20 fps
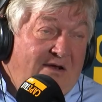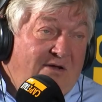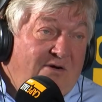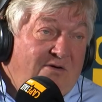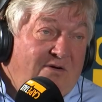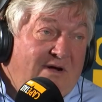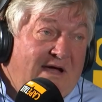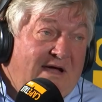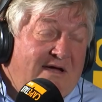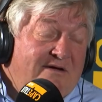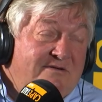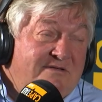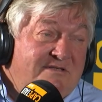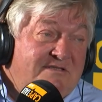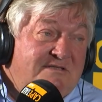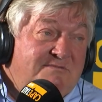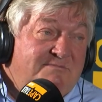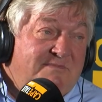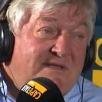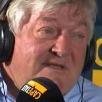long
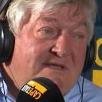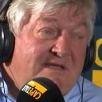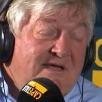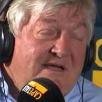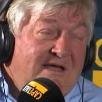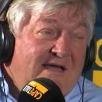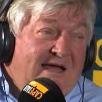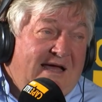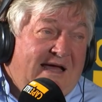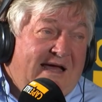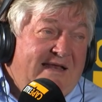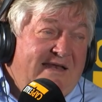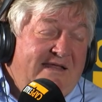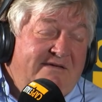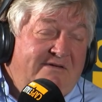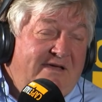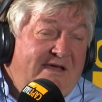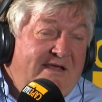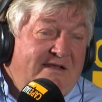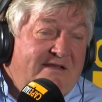hours. But I
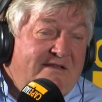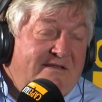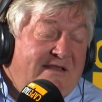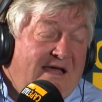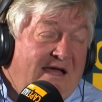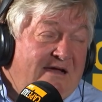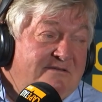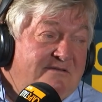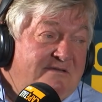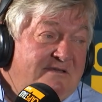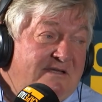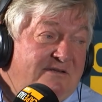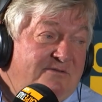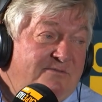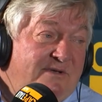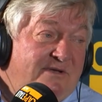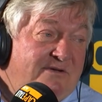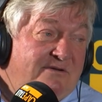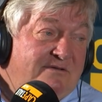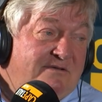never had a doubt that
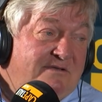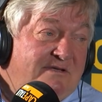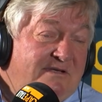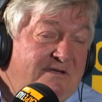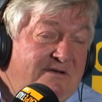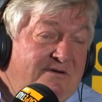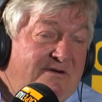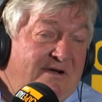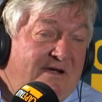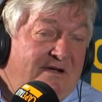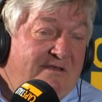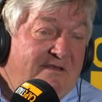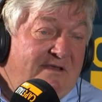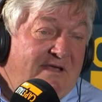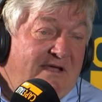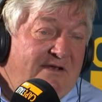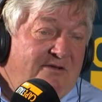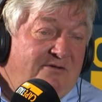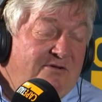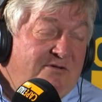we could turn it around.
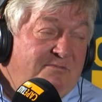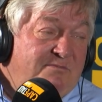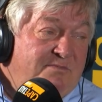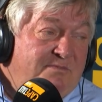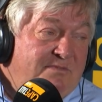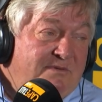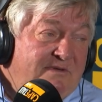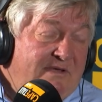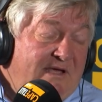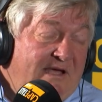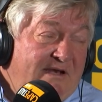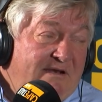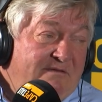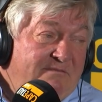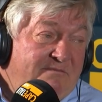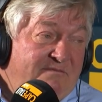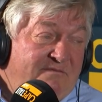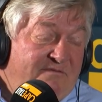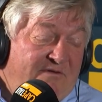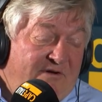They had a
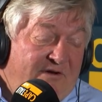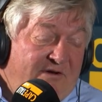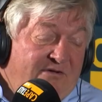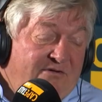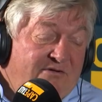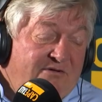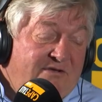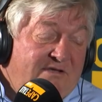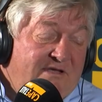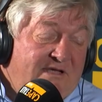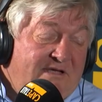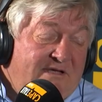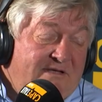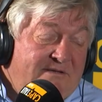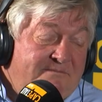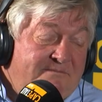very good